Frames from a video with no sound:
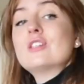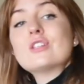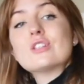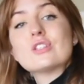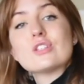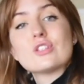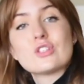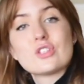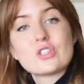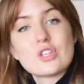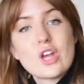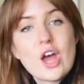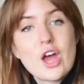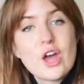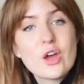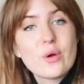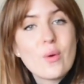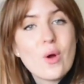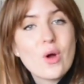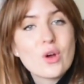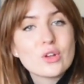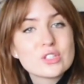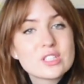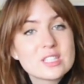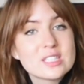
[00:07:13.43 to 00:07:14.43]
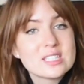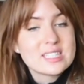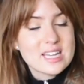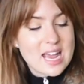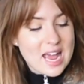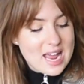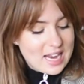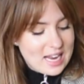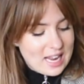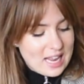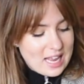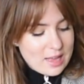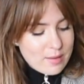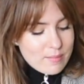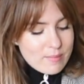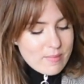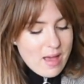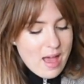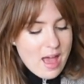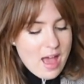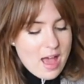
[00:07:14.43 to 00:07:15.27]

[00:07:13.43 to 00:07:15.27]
So onto denim,